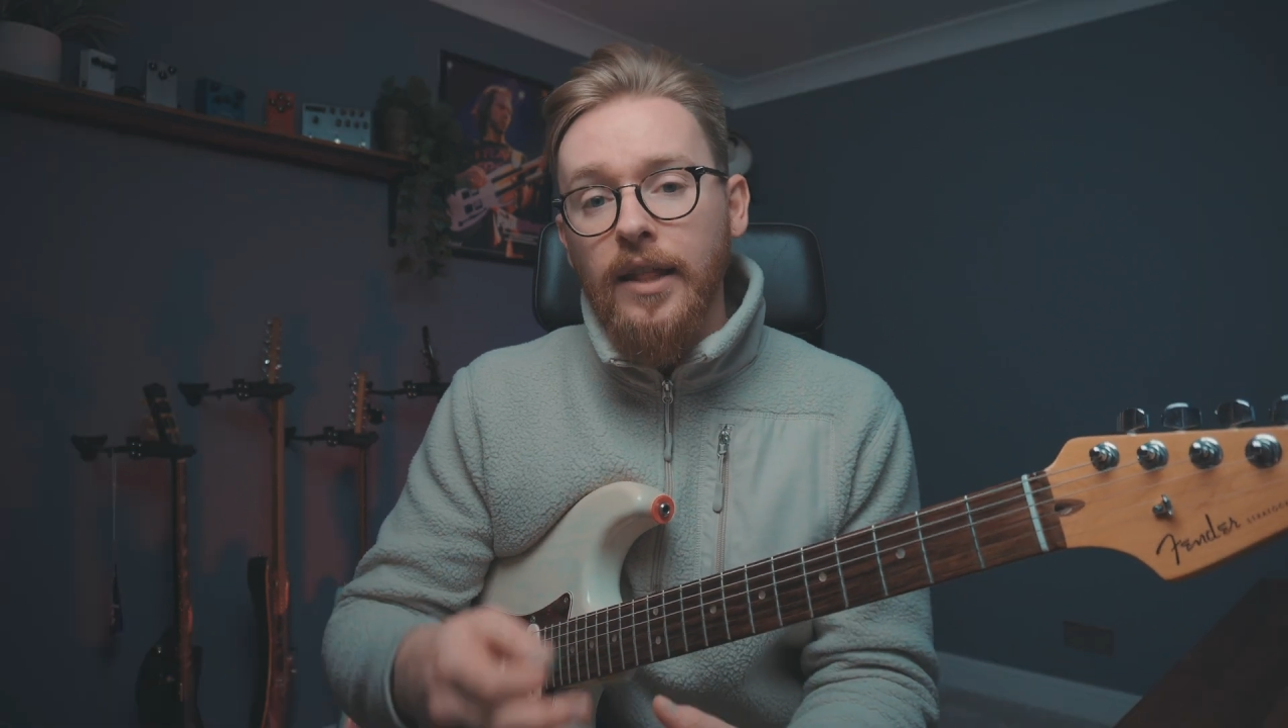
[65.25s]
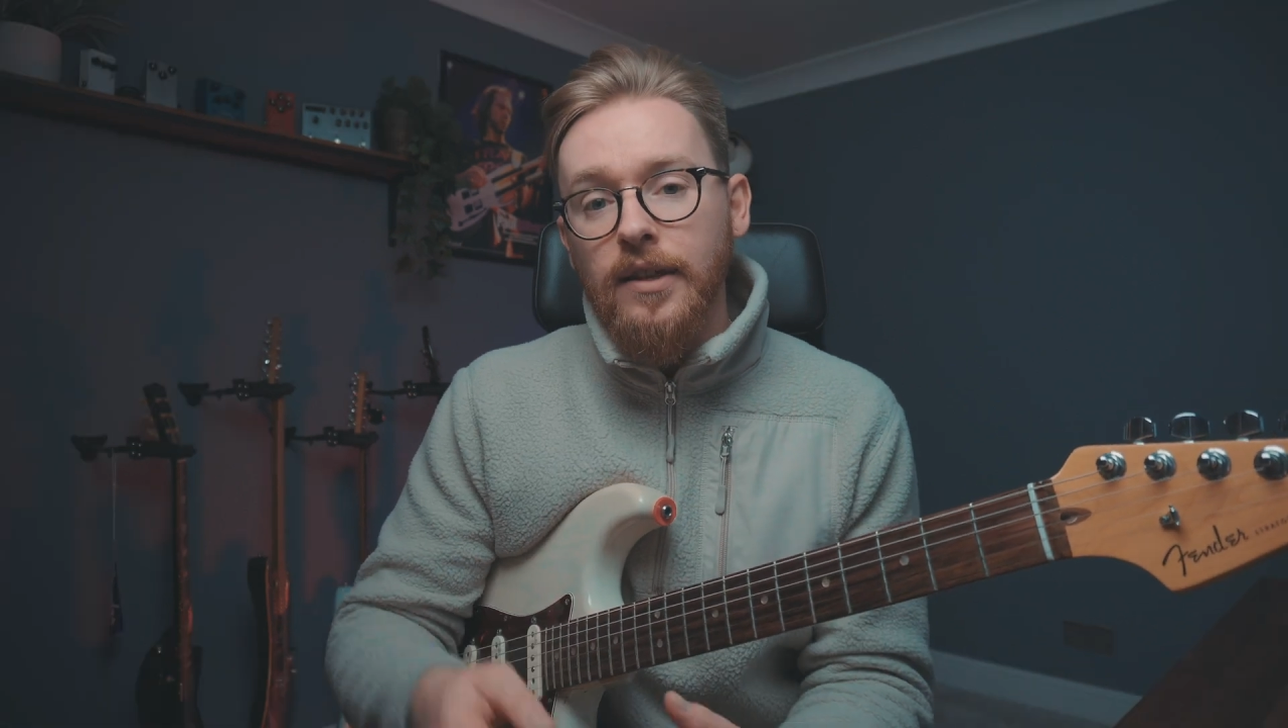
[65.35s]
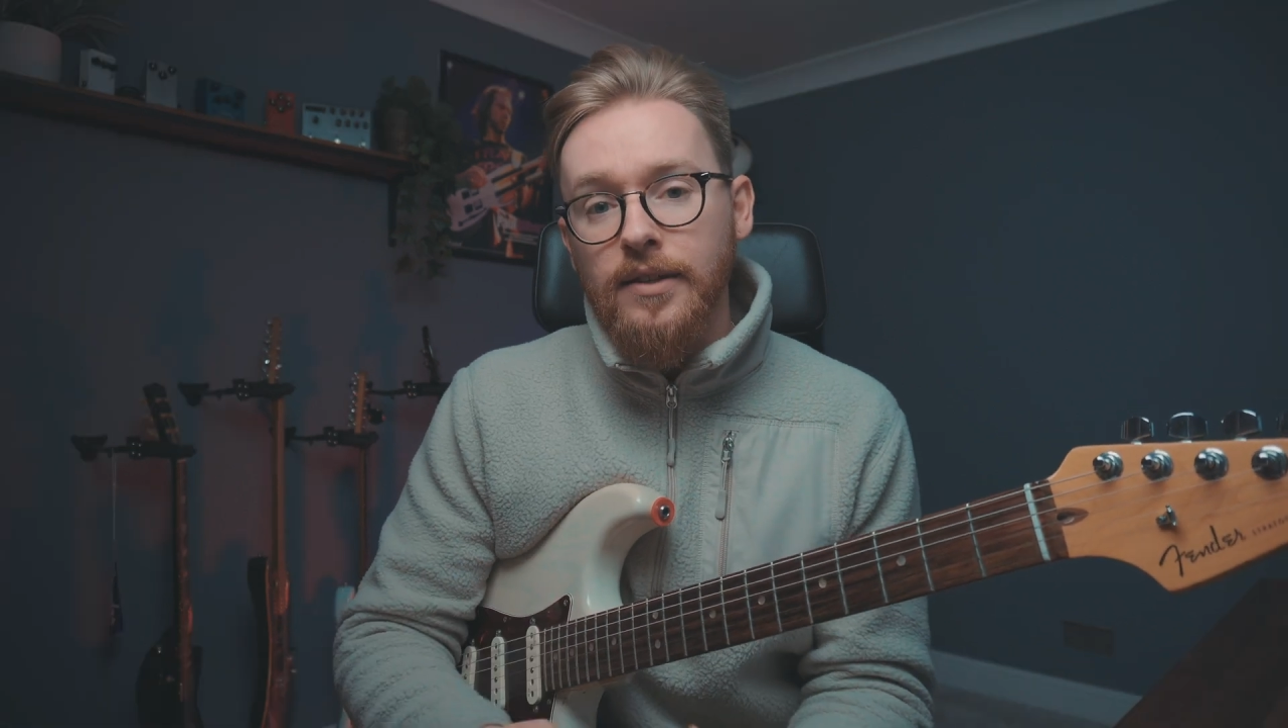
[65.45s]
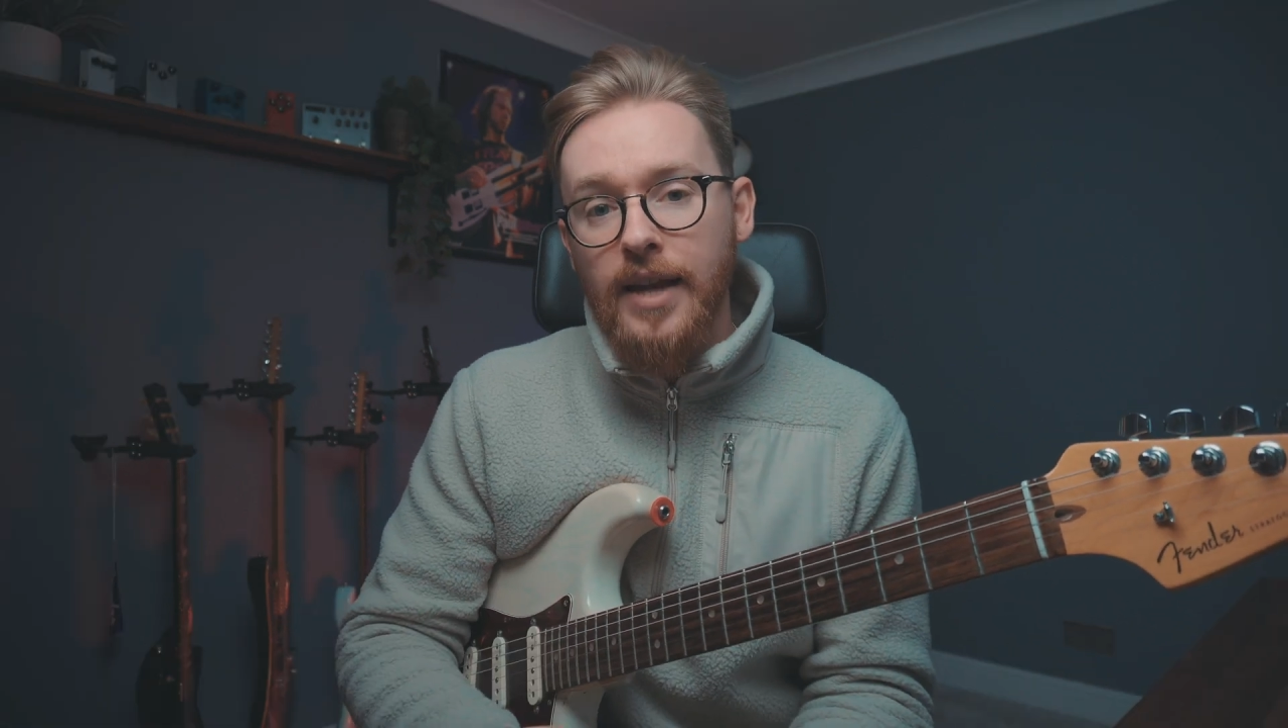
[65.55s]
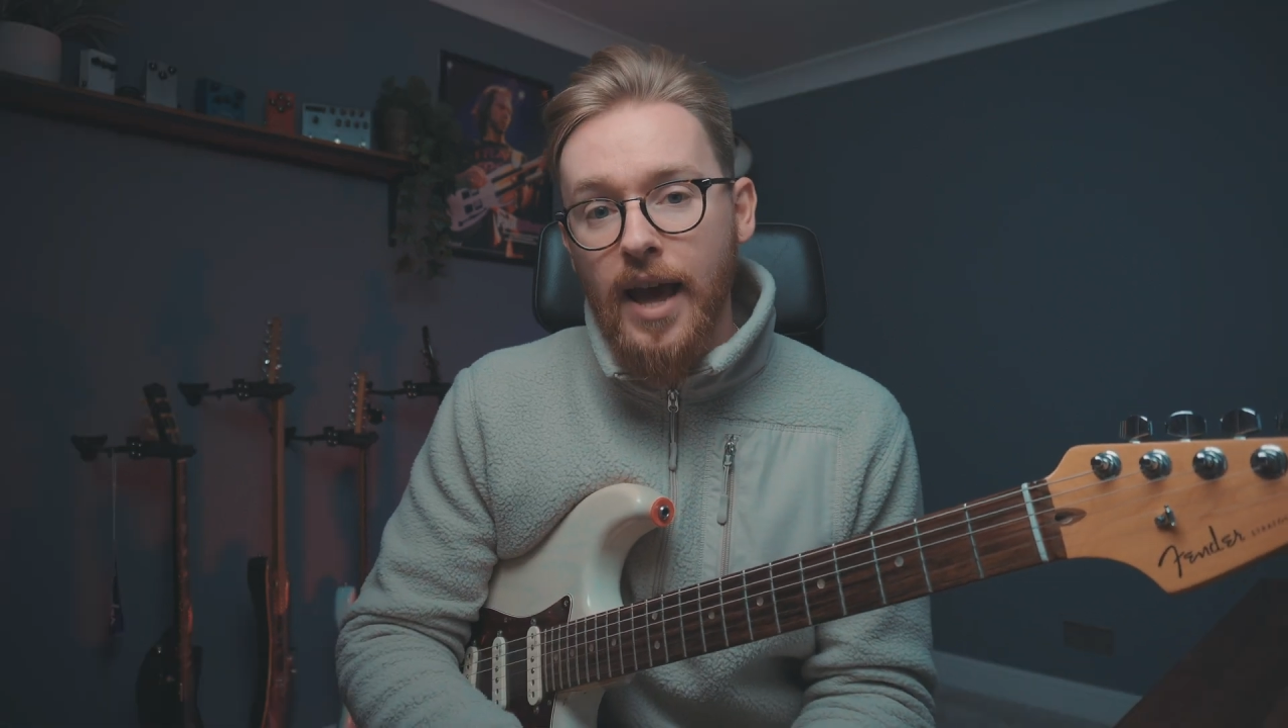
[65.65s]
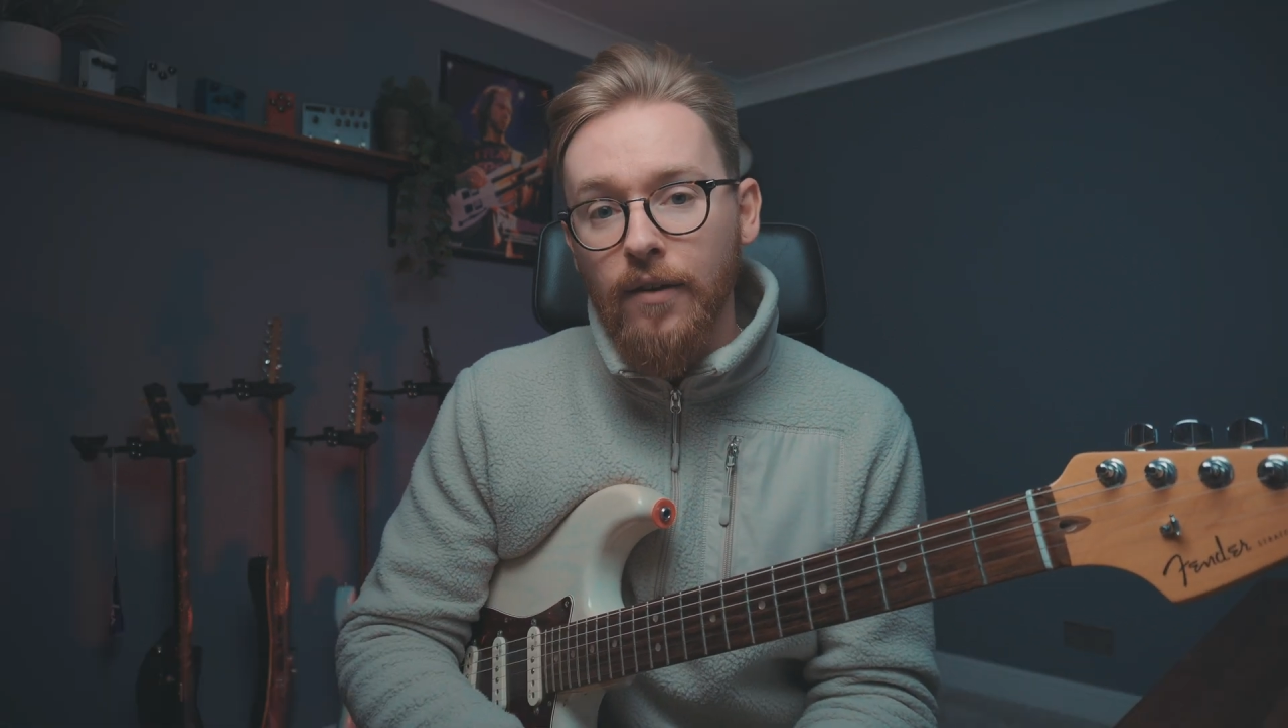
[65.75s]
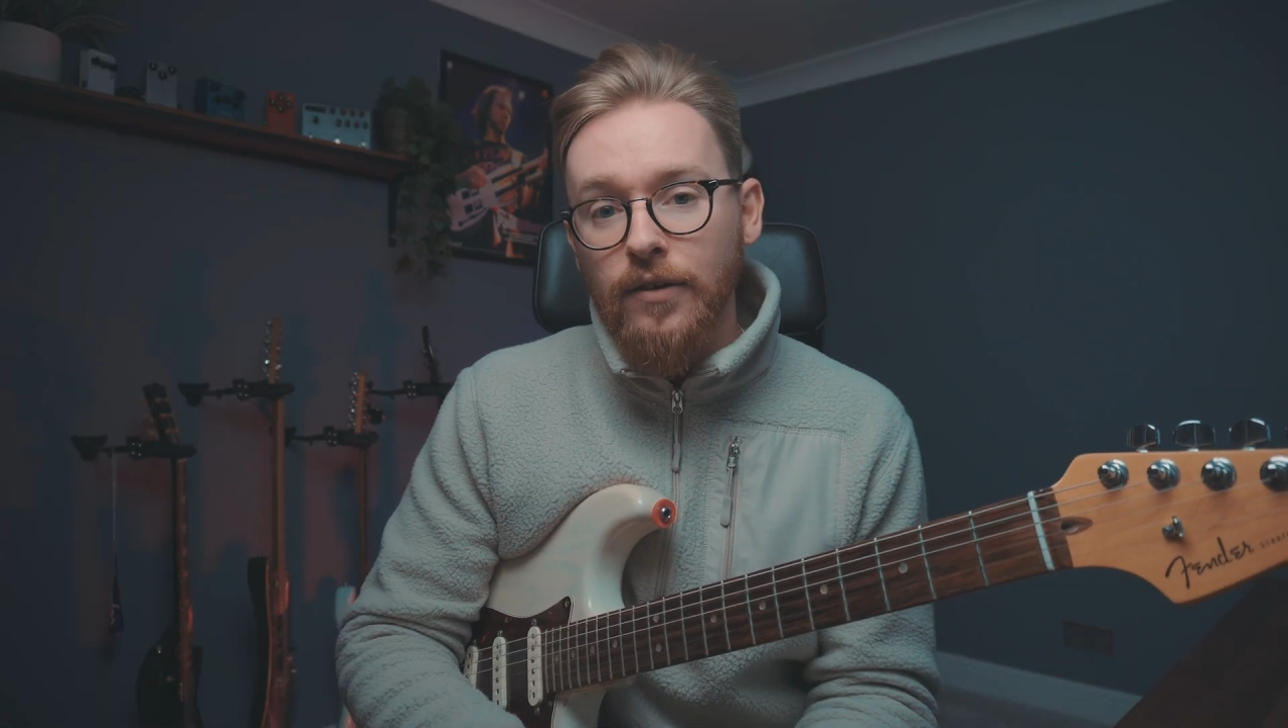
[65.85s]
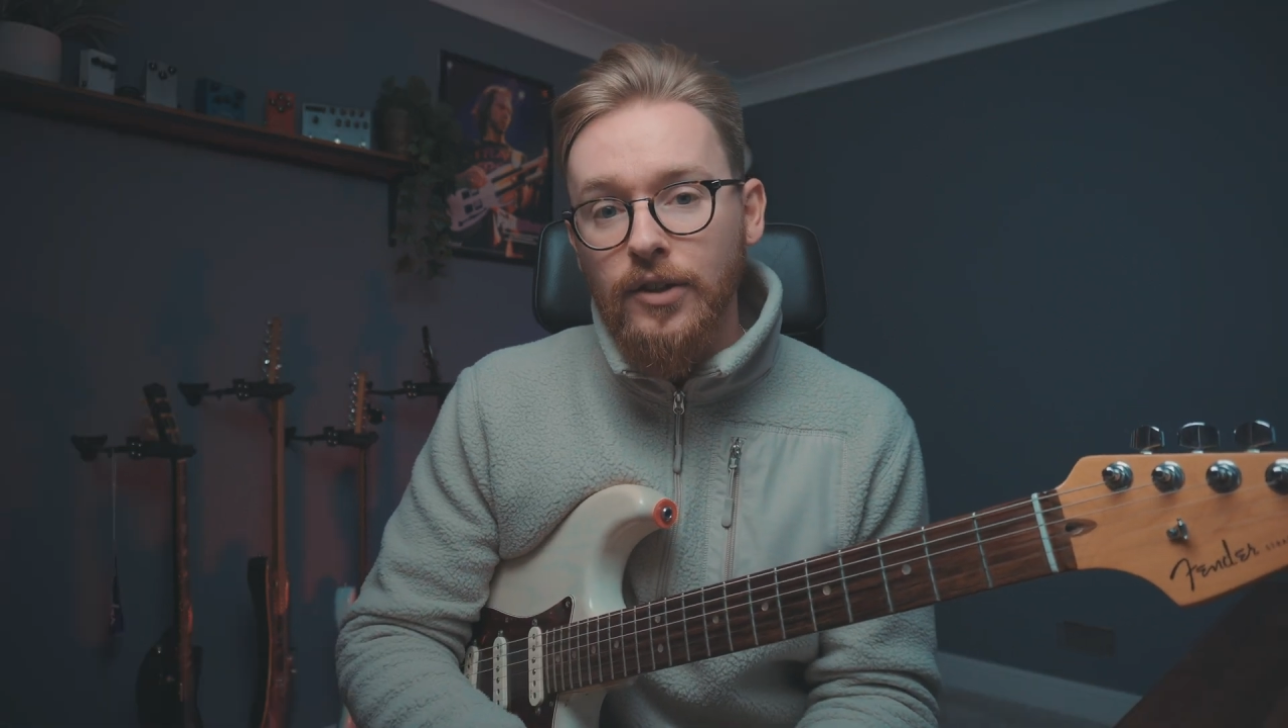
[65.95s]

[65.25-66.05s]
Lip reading: in the sound.